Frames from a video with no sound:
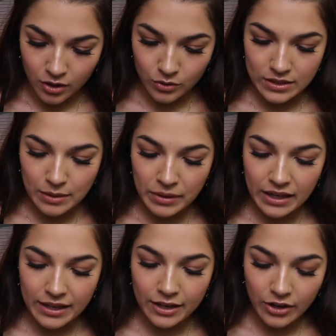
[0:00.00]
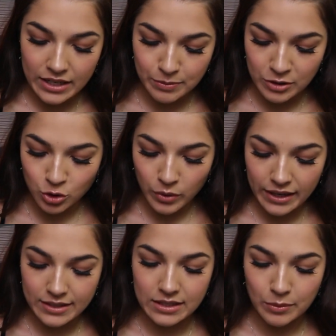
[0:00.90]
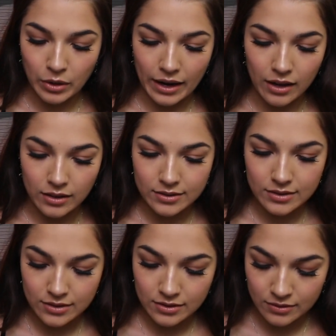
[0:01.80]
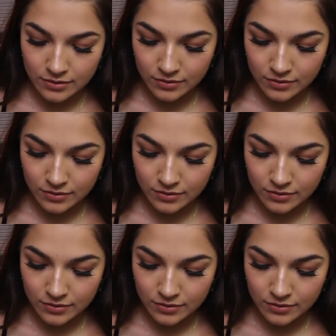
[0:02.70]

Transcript: You know, somebody here has betrayed someone else.